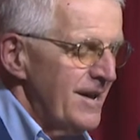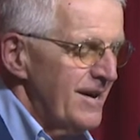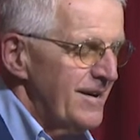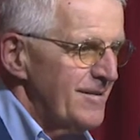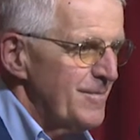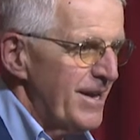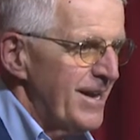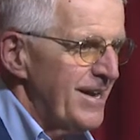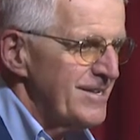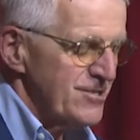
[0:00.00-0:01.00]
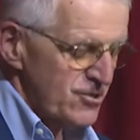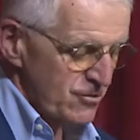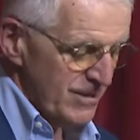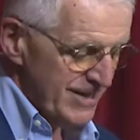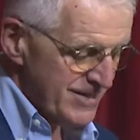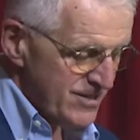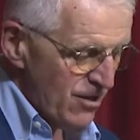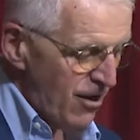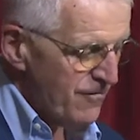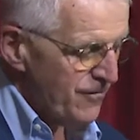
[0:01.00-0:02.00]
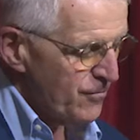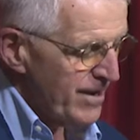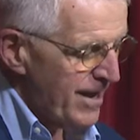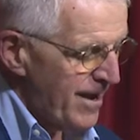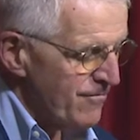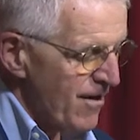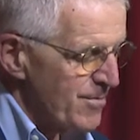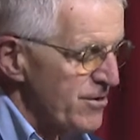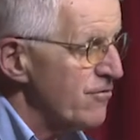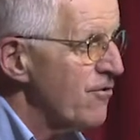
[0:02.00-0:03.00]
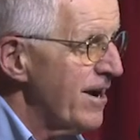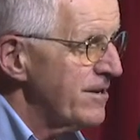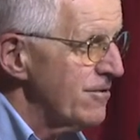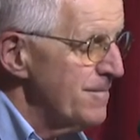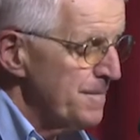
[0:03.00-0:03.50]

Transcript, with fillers: Um, and to lead us off, we have Robert Kreider.